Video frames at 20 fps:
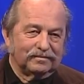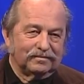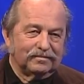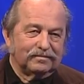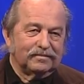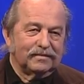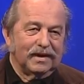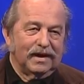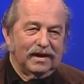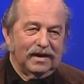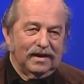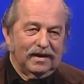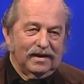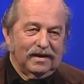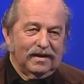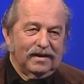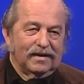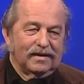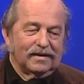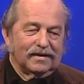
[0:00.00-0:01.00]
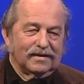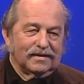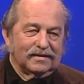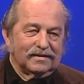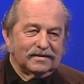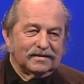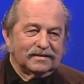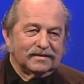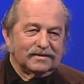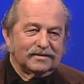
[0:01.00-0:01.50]
Mm-hmm. Mm-hmm.
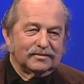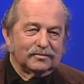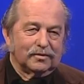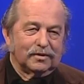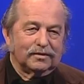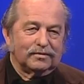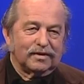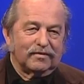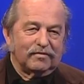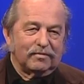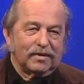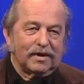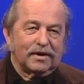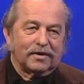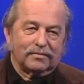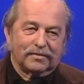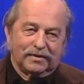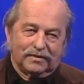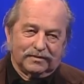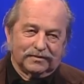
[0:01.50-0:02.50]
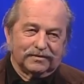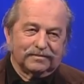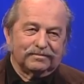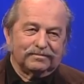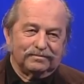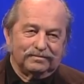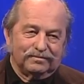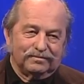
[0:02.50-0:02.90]
Mm-hmm. We're driven by our readers.